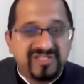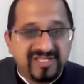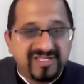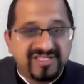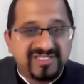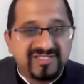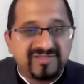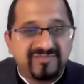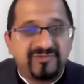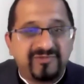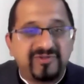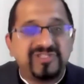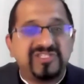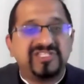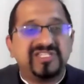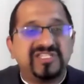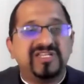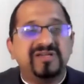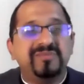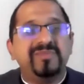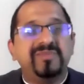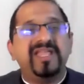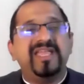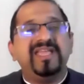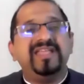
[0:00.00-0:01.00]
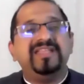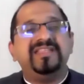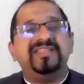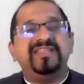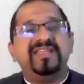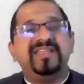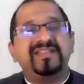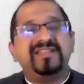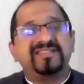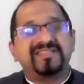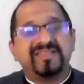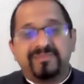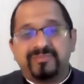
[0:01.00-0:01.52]
just for
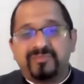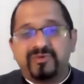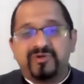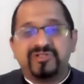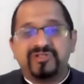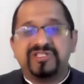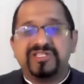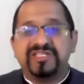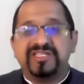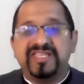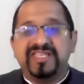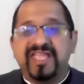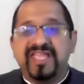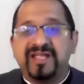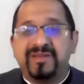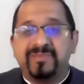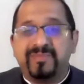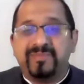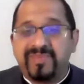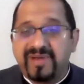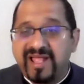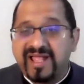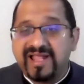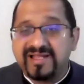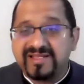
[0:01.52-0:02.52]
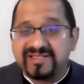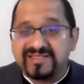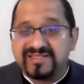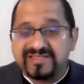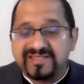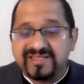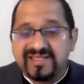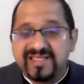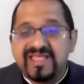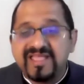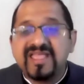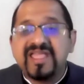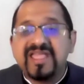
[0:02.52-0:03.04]
germinating and supporting young
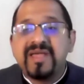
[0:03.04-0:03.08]
plants,